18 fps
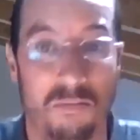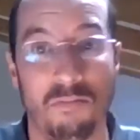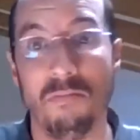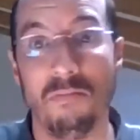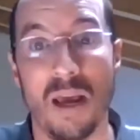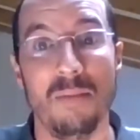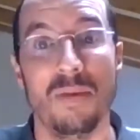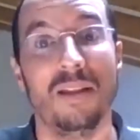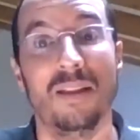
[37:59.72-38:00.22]

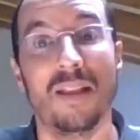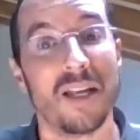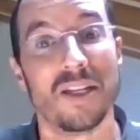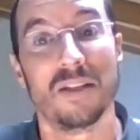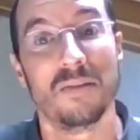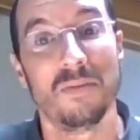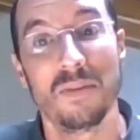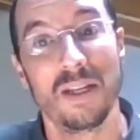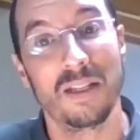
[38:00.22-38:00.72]
maybe it
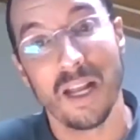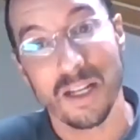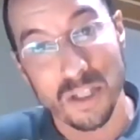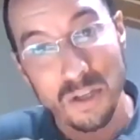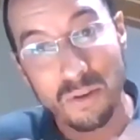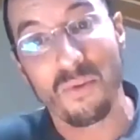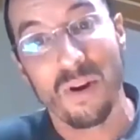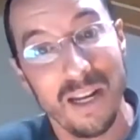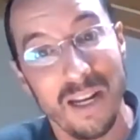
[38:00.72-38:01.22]

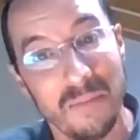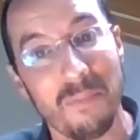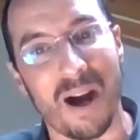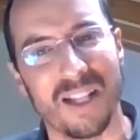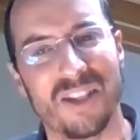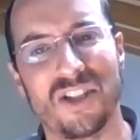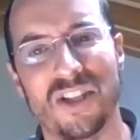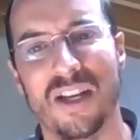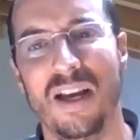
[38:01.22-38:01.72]
doesn't really
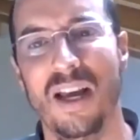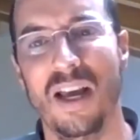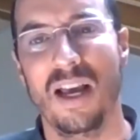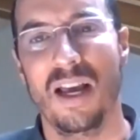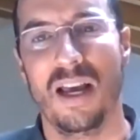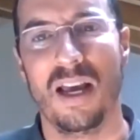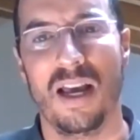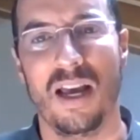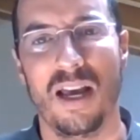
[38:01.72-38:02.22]

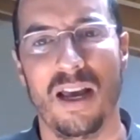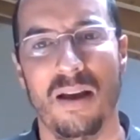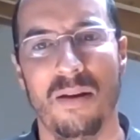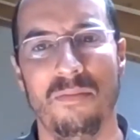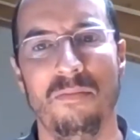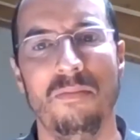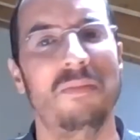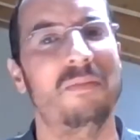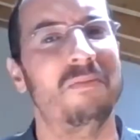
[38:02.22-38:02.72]

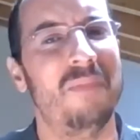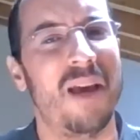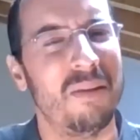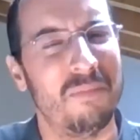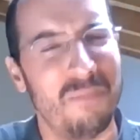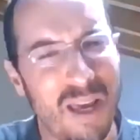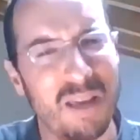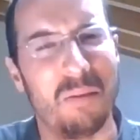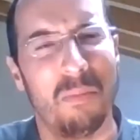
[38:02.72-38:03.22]

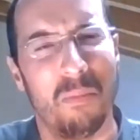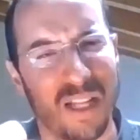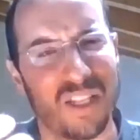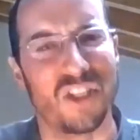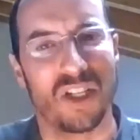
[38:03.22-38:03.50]
make much